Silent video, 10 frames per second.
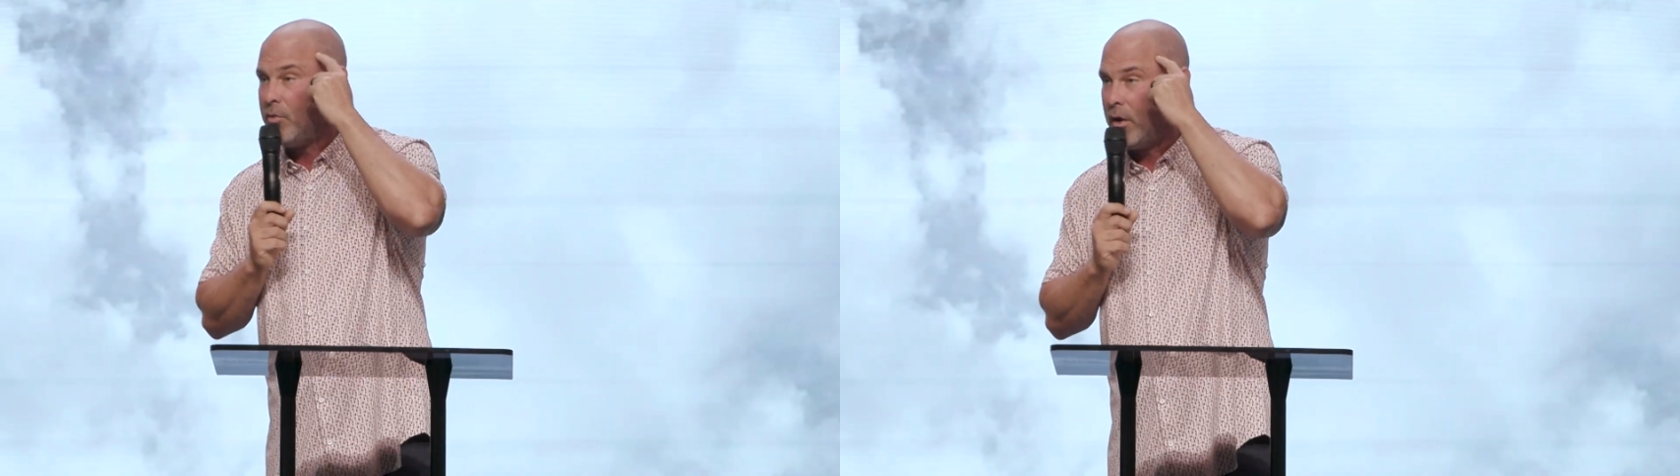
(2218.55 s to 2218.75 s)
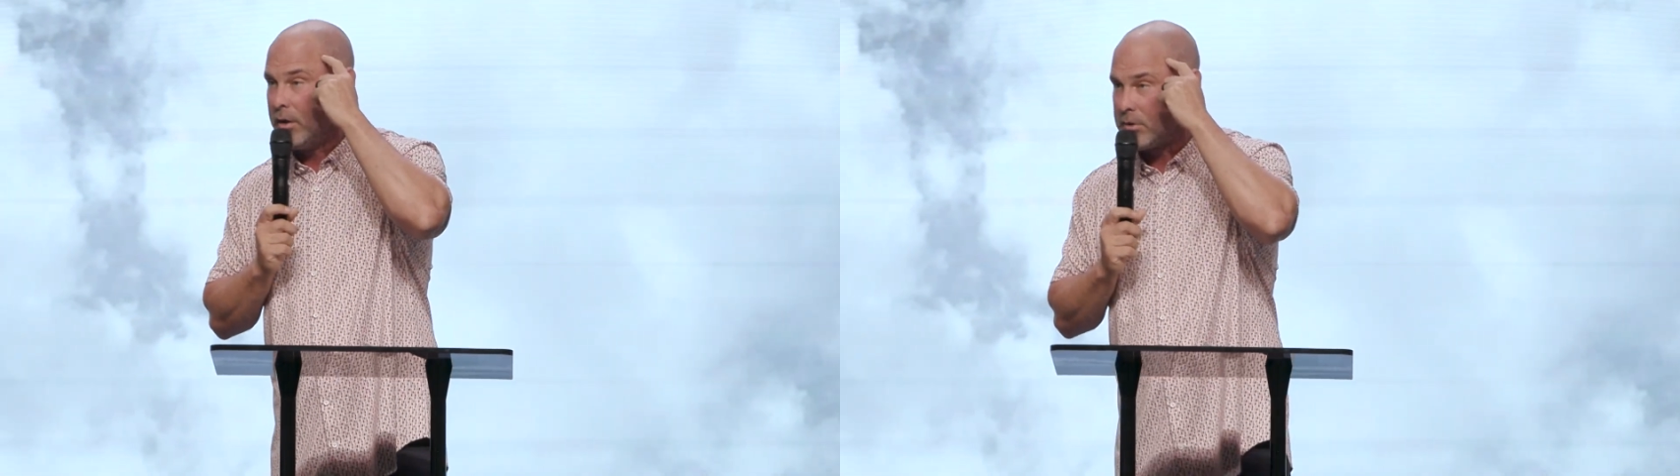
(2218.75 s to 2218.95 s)

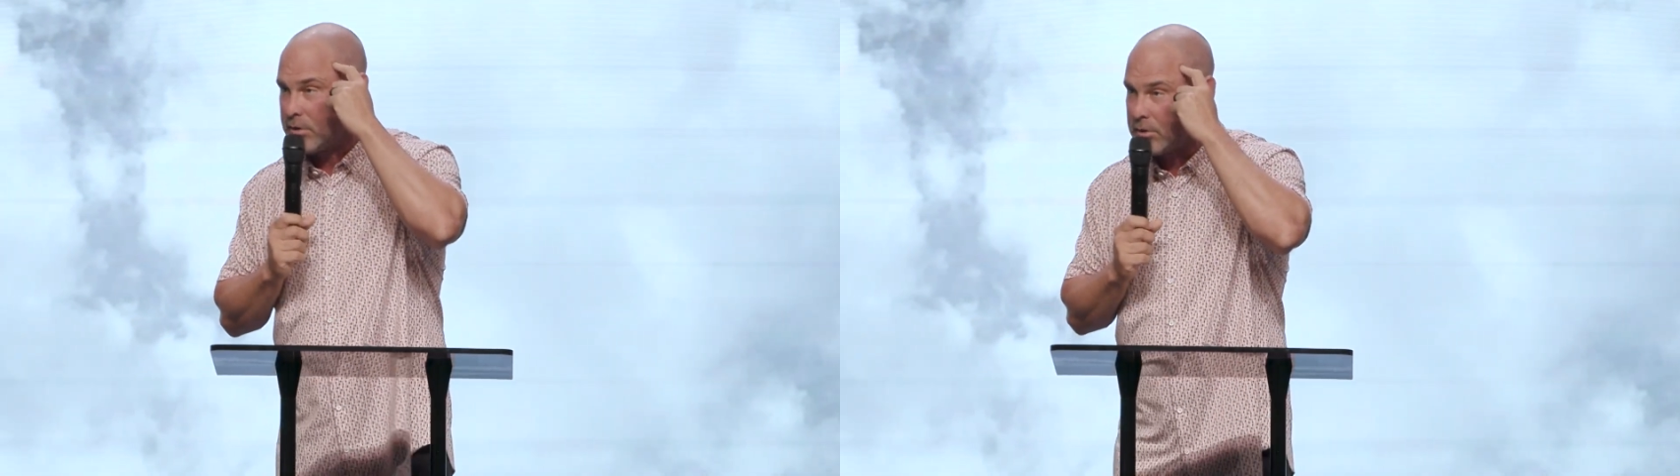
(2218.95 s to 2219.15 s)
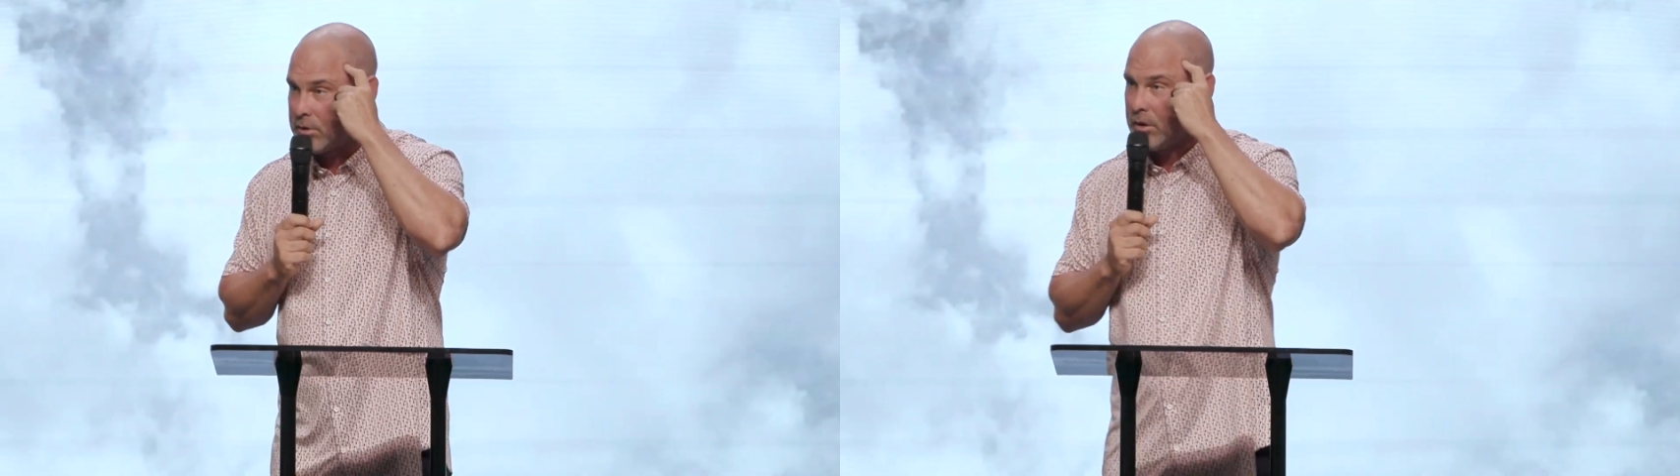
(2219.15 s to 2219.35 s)

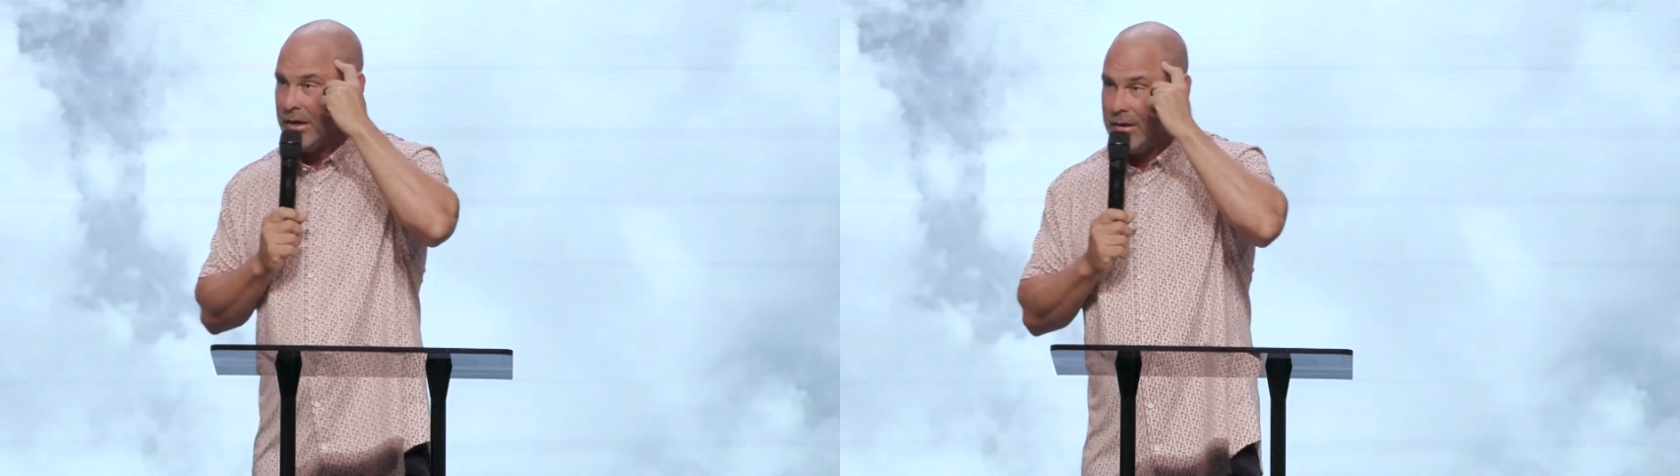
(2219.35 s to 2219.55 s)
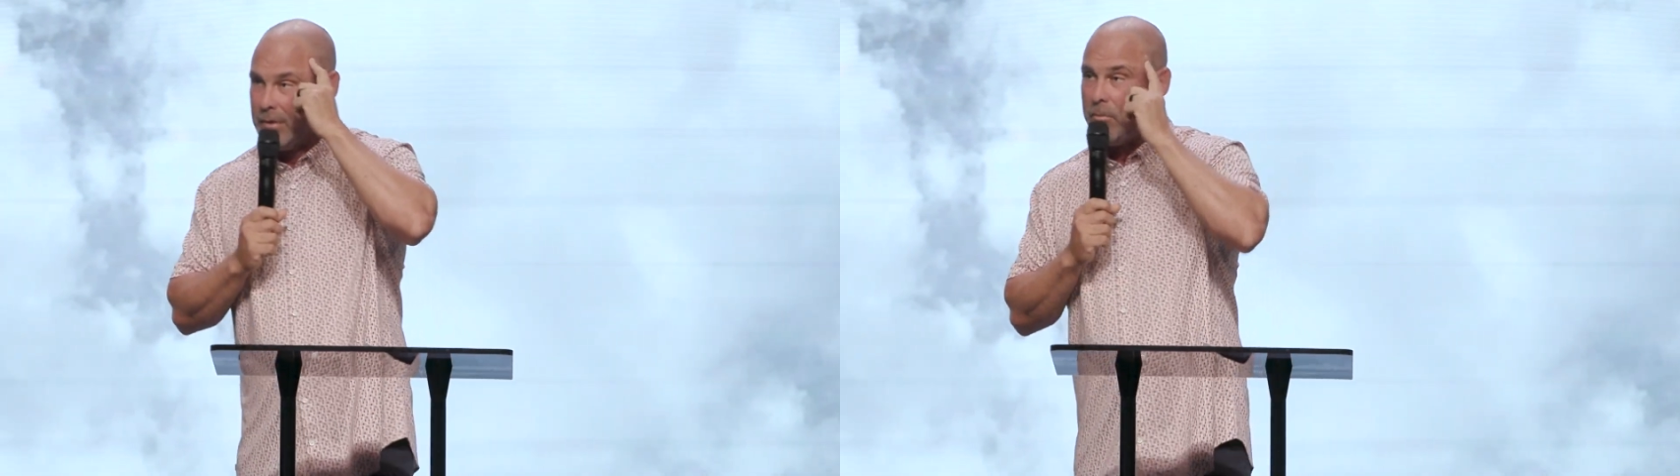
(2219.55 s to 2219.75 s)
voice.
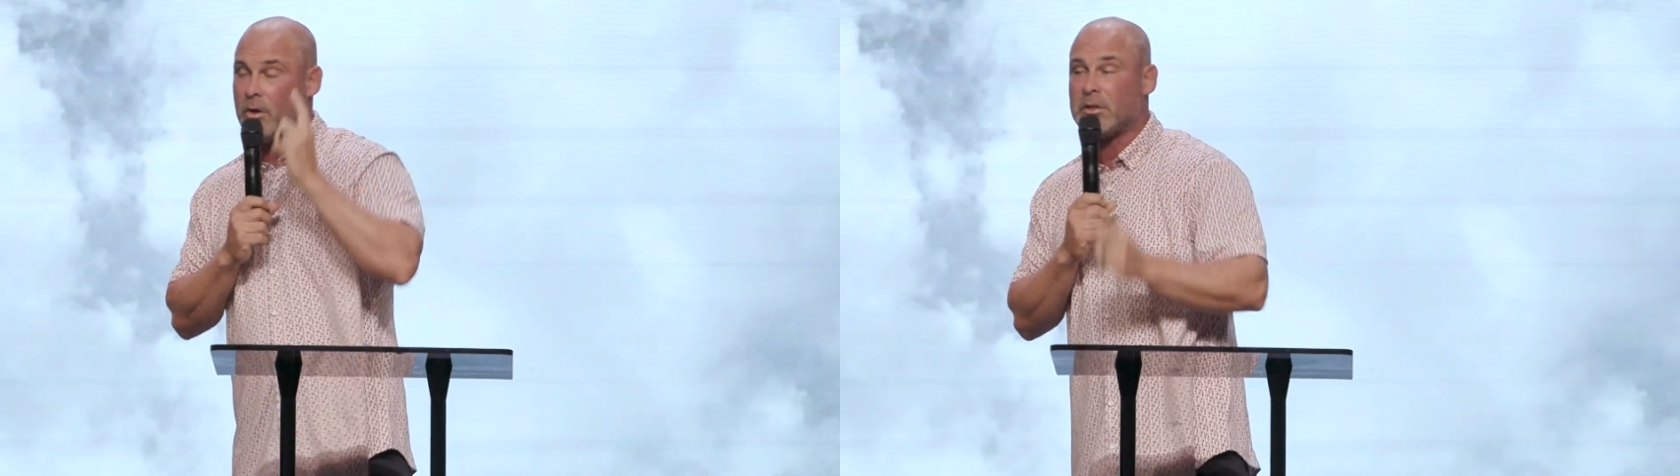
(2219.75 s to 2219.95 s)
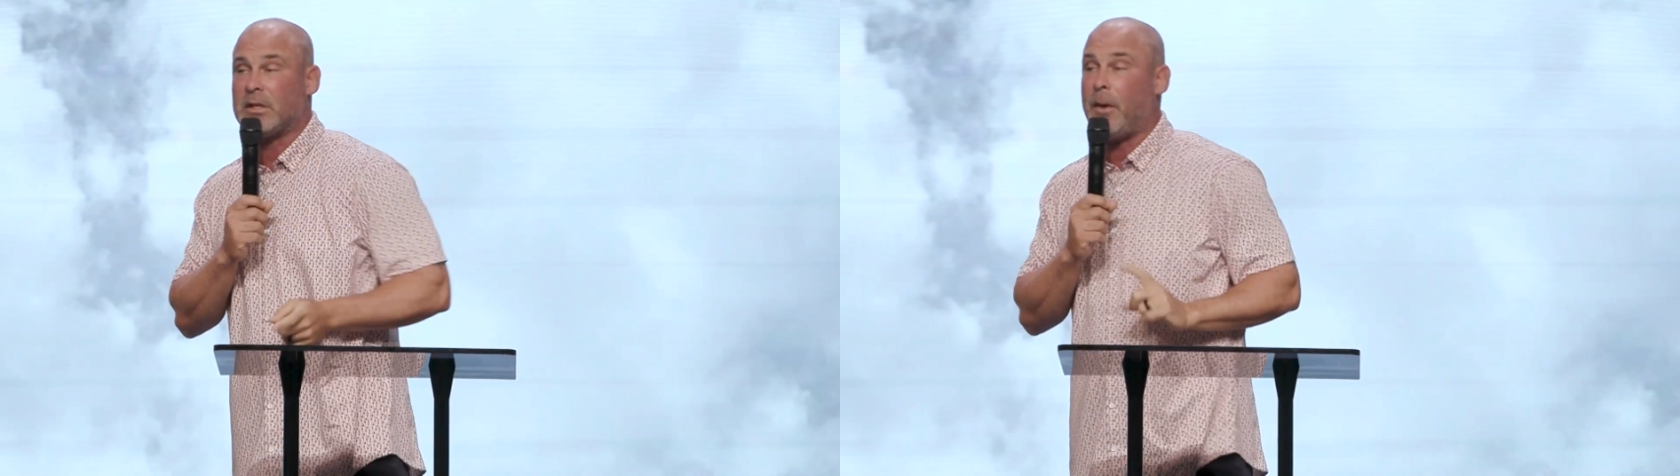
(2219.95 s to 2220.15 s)

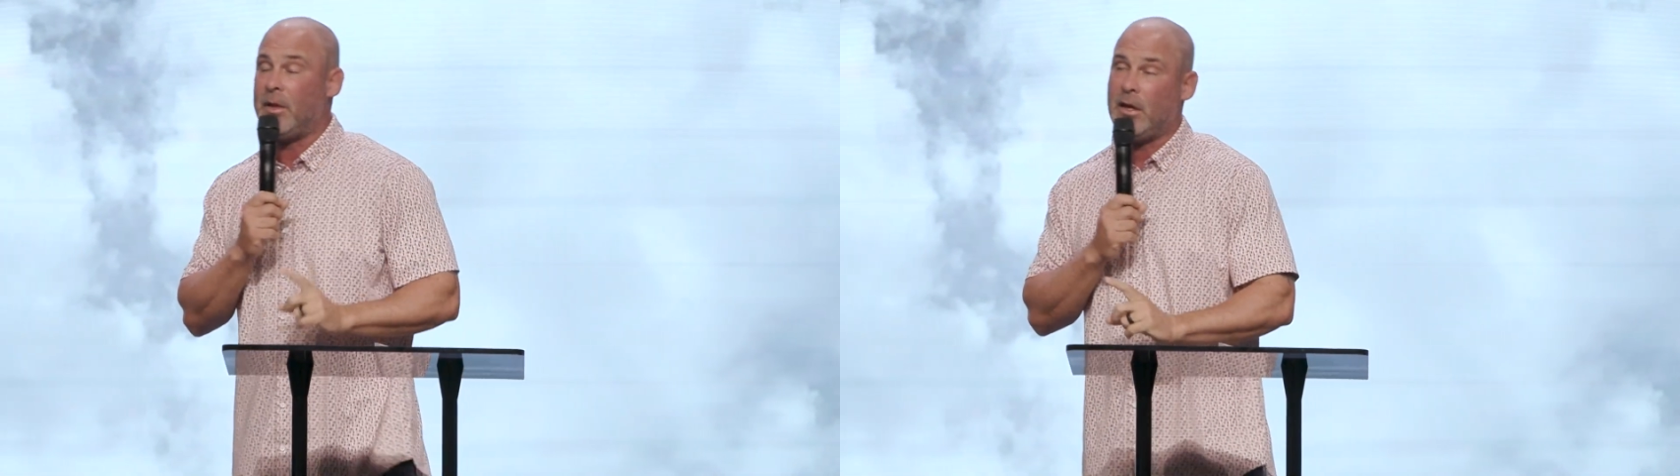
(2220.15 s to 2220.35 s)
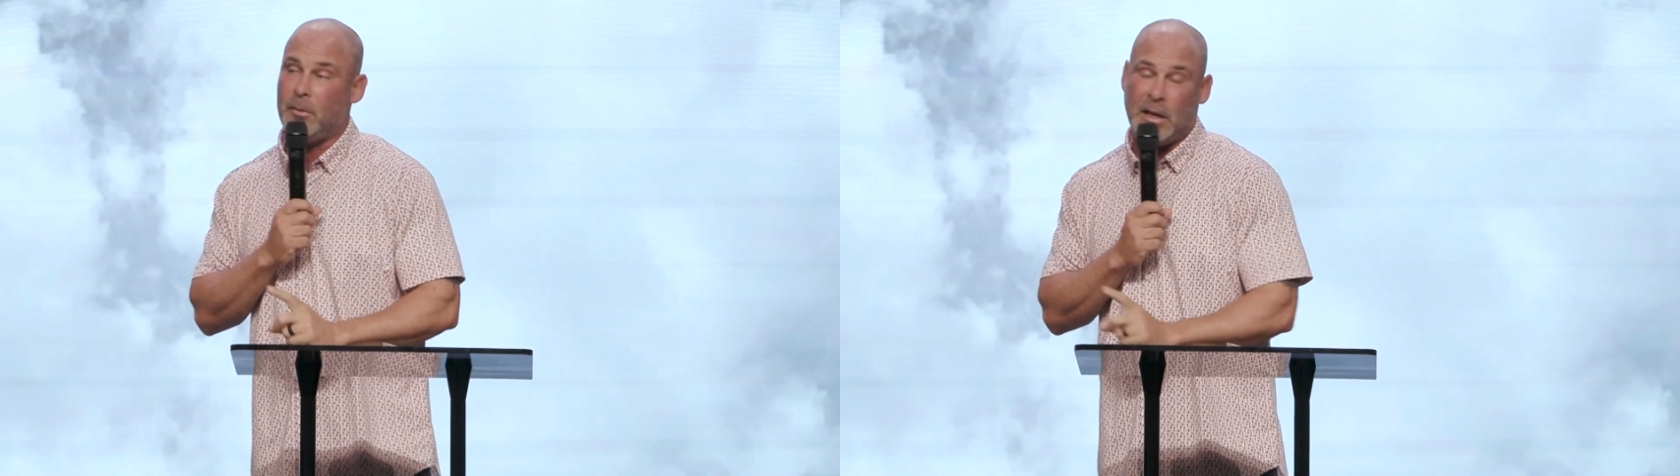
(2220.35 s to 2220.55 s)
Most of the time
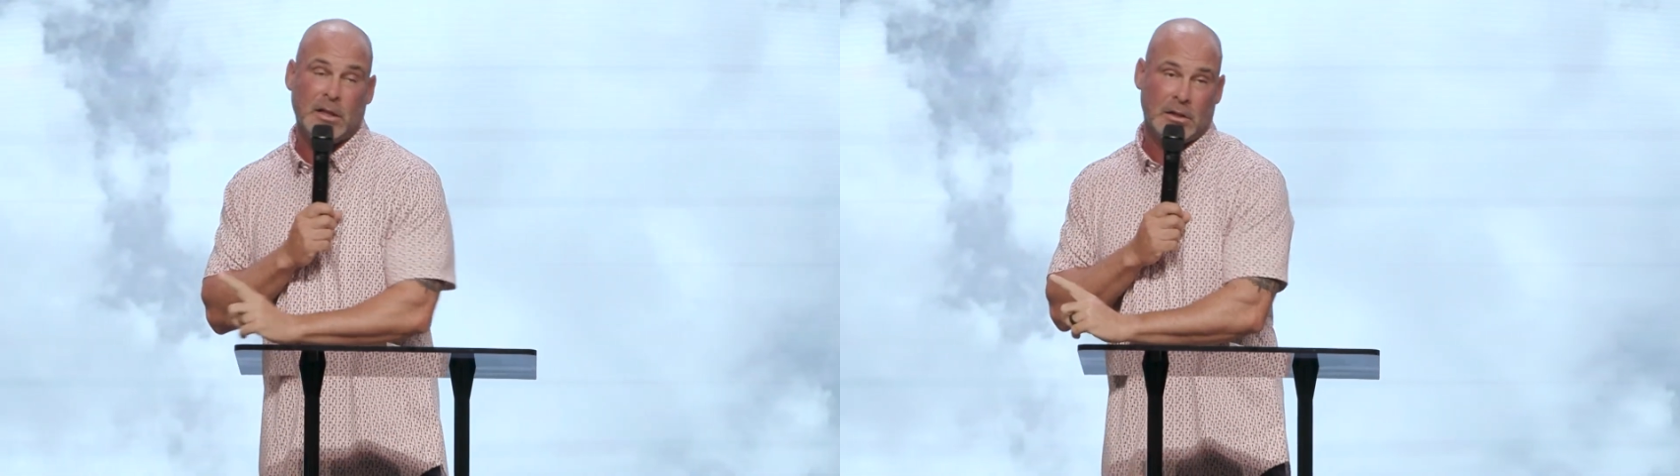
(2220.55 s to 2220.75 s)
the enemy ain't the